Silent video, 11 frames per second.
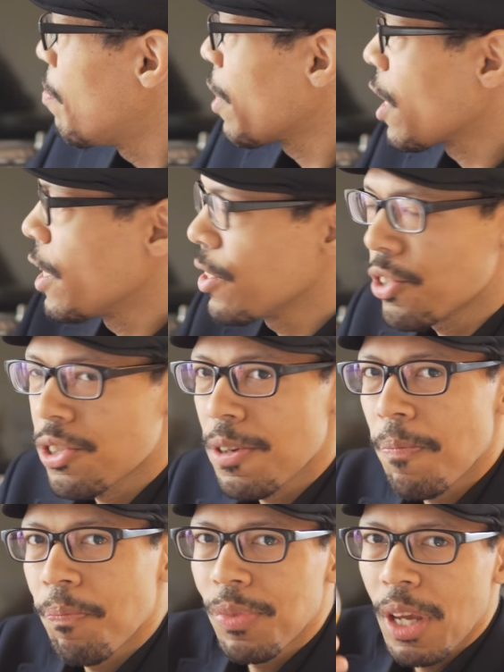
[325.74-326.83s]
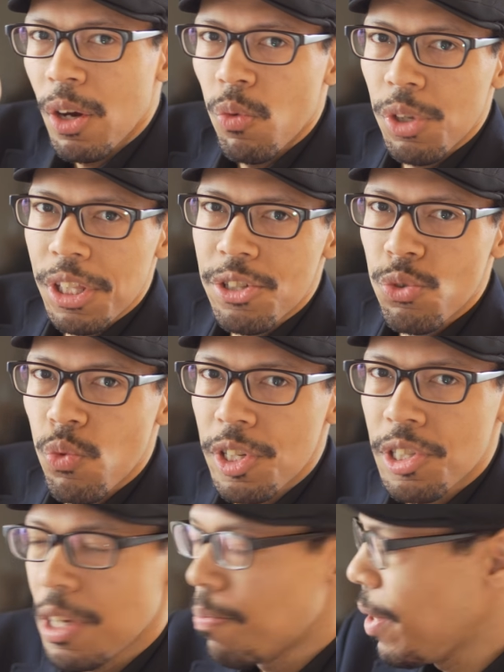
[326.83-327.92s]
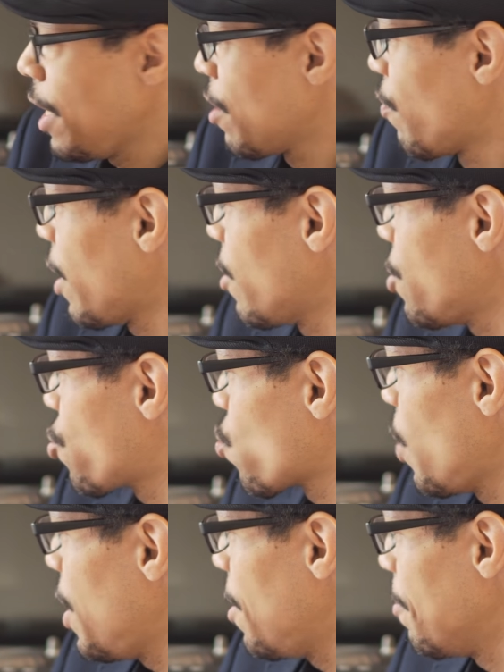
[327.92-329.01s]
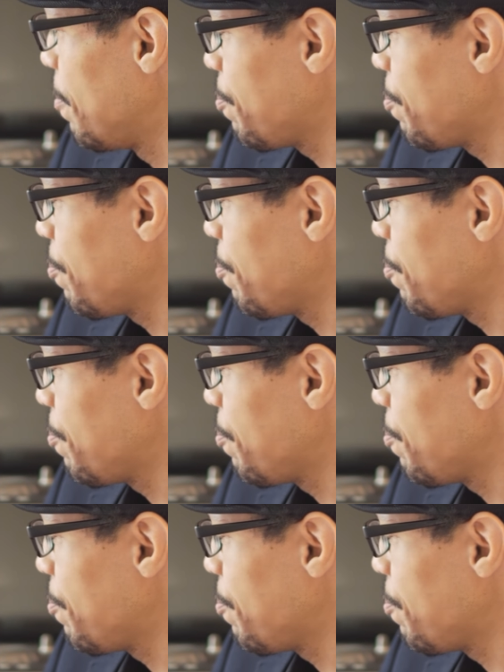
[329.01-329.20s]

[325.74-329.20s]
because with this whiskey being very sweet,